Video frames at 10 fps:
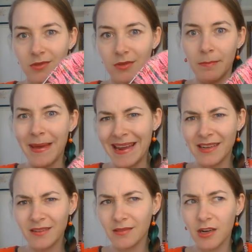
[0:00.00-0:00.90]
the
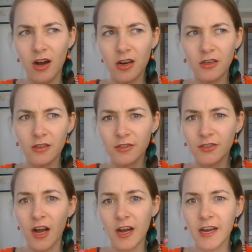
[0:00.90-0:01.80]
main color
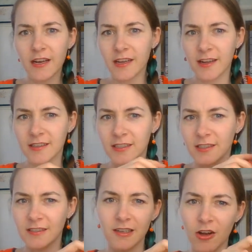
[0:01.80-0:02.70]
side, and this
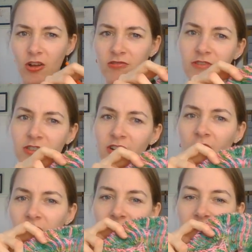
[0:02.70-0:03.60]
is the contrast
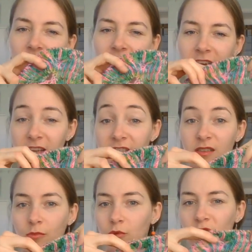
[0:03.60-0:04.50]
color side. It's
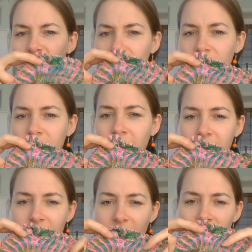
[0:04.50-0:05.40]
also a
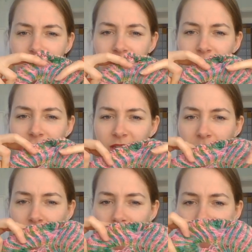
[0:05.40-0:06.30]
right side, of course, in
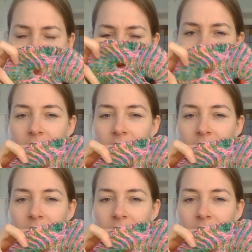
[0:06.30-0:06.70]
brioche.